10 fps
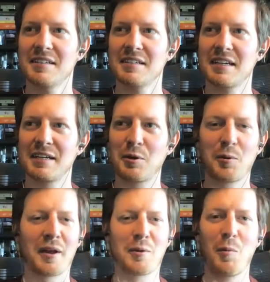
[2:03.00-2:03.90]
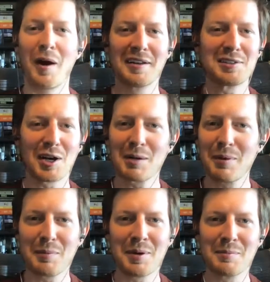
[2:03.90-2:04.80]
I don't want to talk
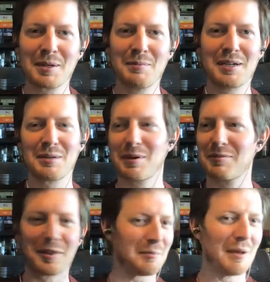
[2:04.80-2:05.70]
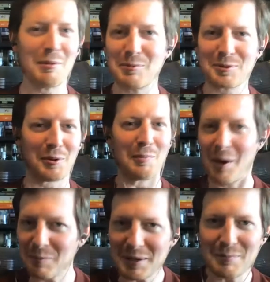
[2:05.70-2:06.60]
about pumpkin beer, but I feel like maybe we'll throw
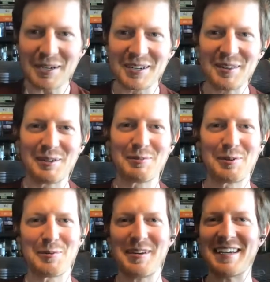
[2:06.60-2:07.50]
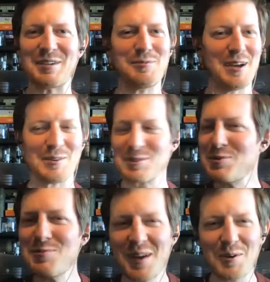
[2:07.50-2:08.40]
pumpkin beer in there for a week. Who knows?
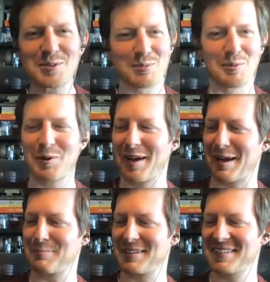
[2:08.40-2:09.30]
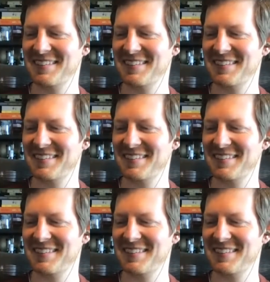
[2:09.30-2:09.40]
Who knows what will happen?